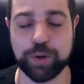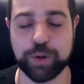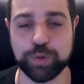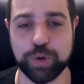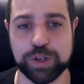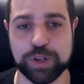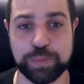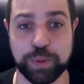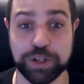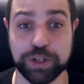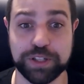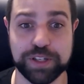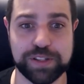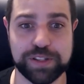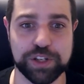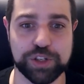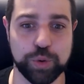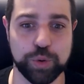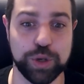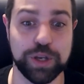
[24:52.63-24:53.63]
exploit
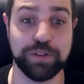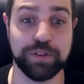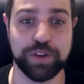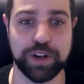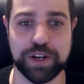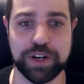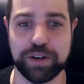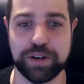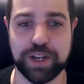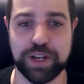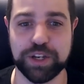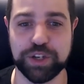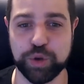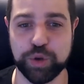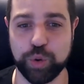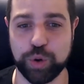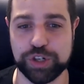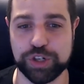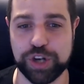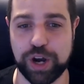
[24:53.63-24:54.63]
this issue even in
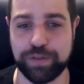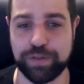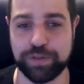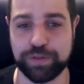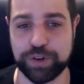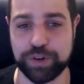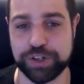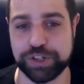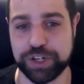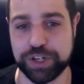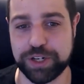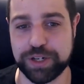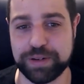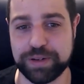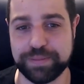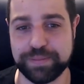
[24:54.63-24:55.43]
newer Java version.